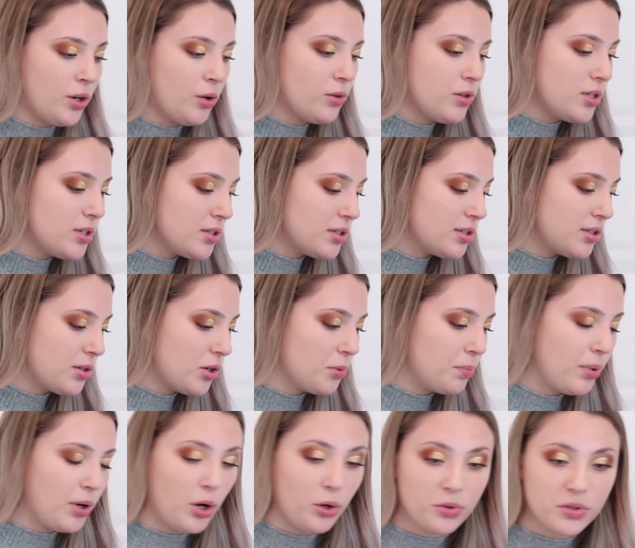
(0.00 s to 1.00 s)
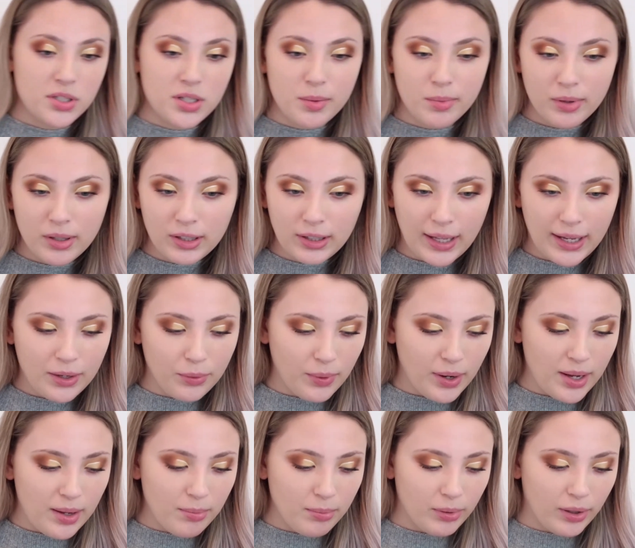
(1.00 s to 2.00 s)
know this is supposed to be
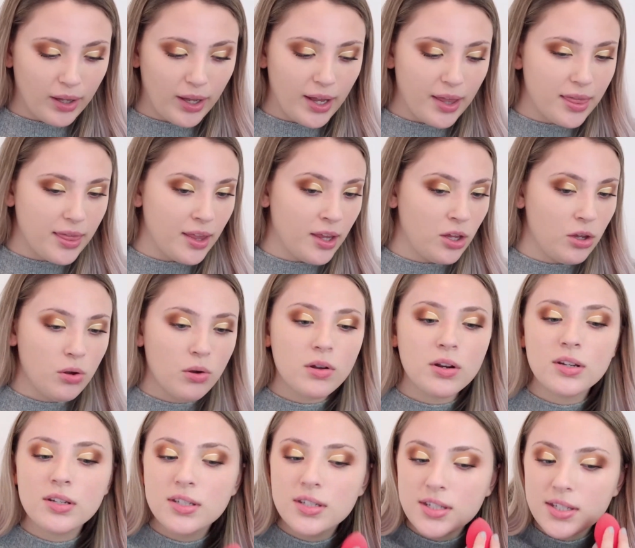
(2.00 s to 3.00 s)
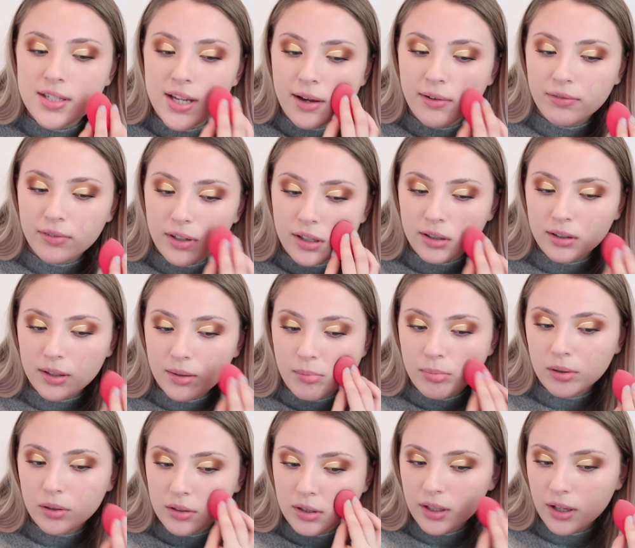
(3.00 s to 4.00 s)
lightweight, but I think you can definitely
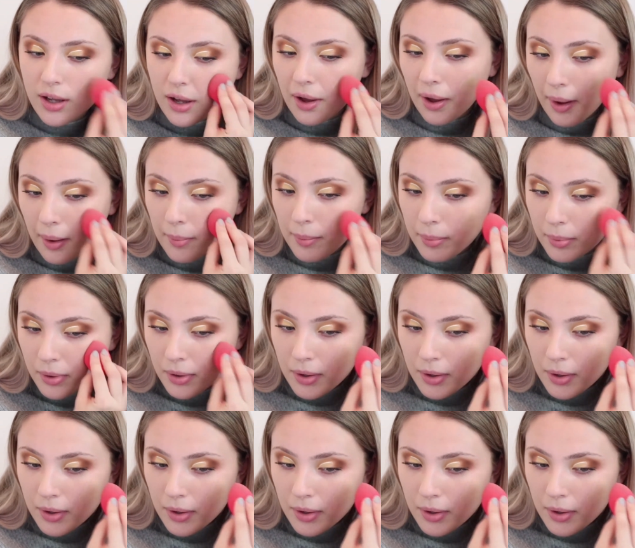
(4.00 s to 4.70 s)
build it up.